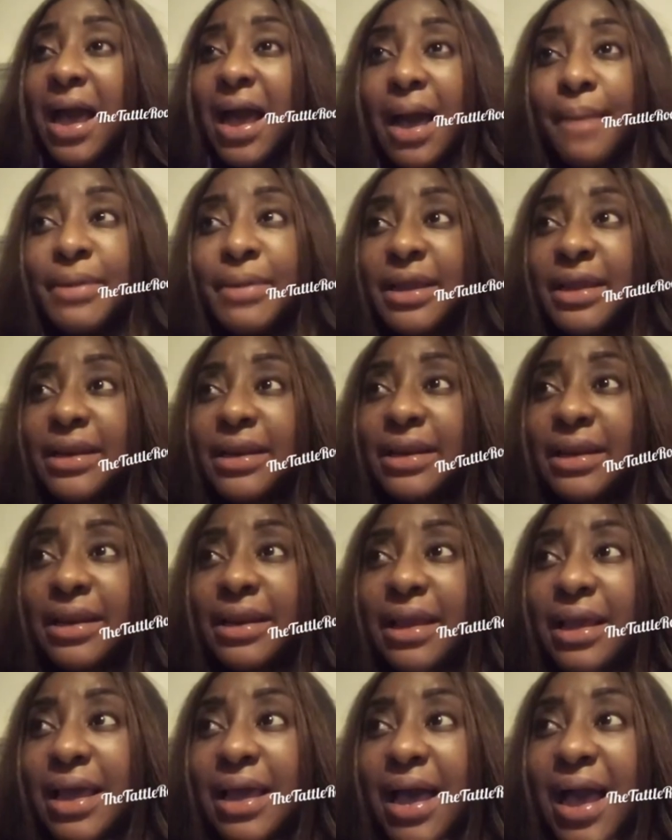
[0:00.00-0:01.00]
I mean,
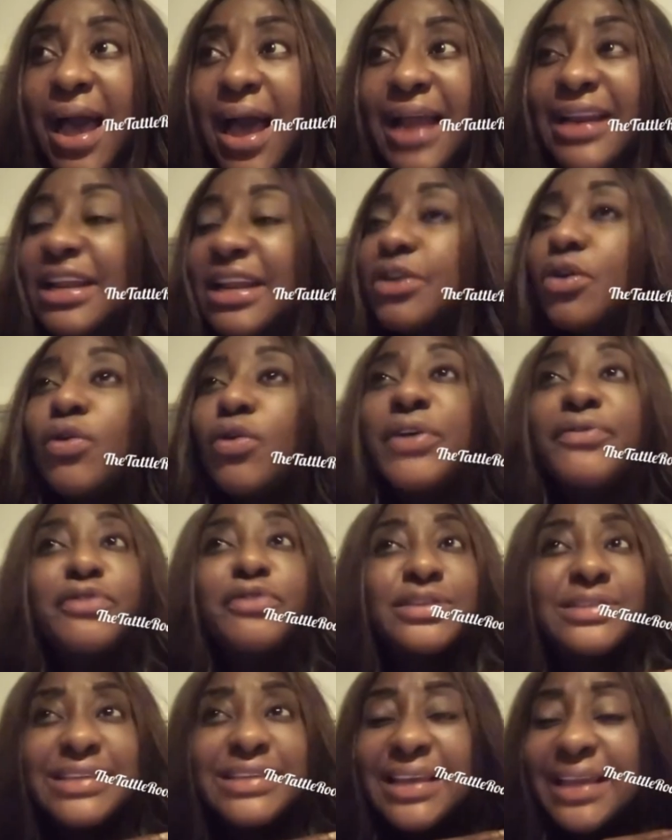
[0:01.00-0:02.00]
I didn't know he
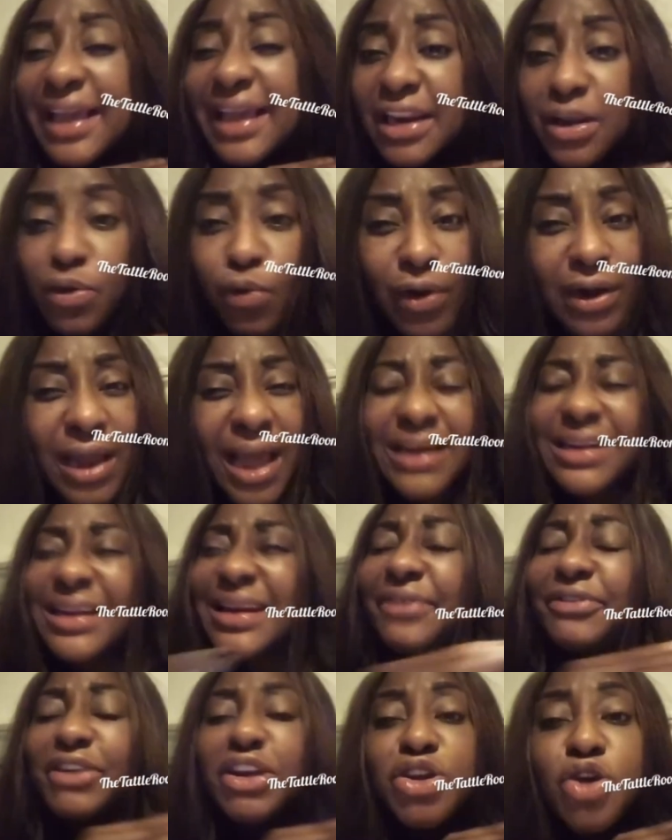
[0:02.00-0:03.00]
was seeing anyone. I
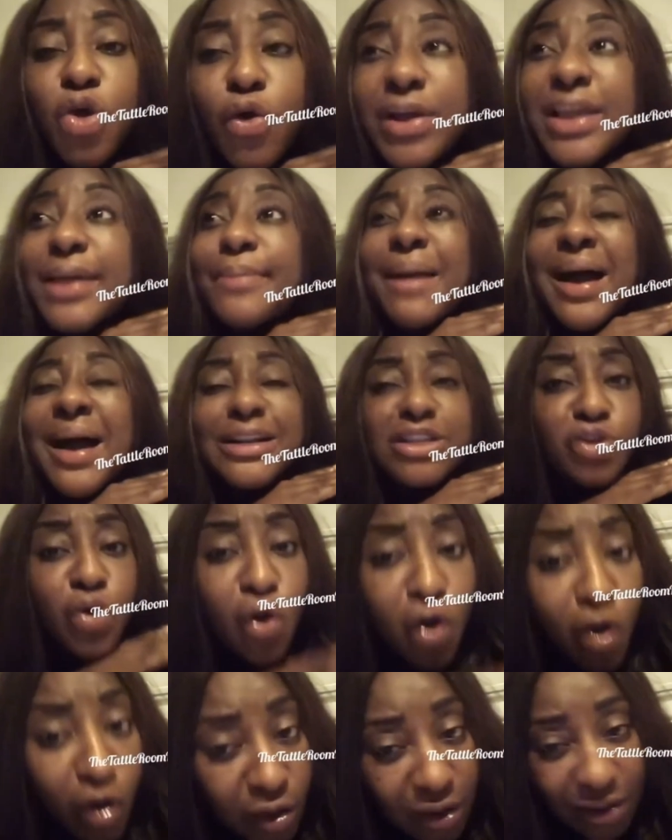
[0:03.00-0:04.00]
didn't even know him at
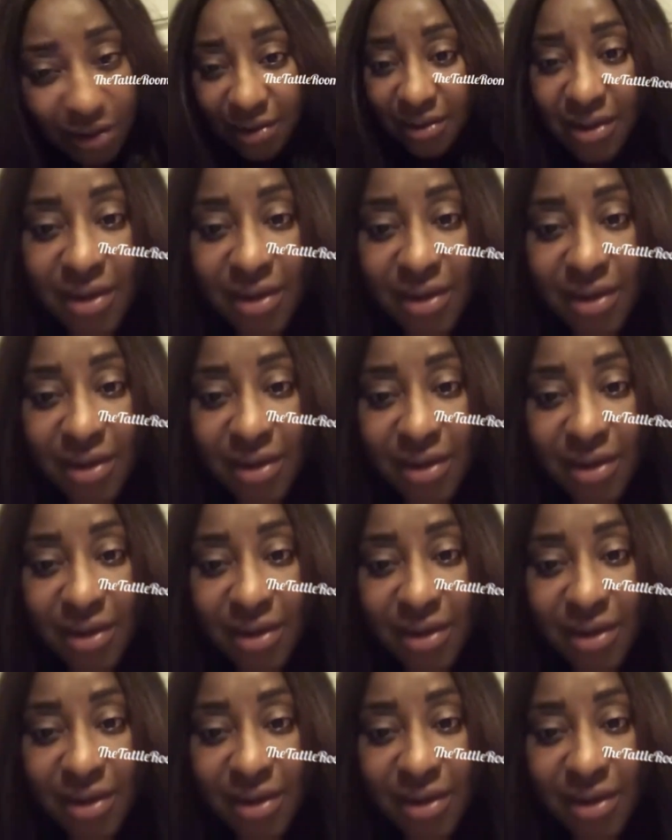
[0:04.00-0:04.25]
all.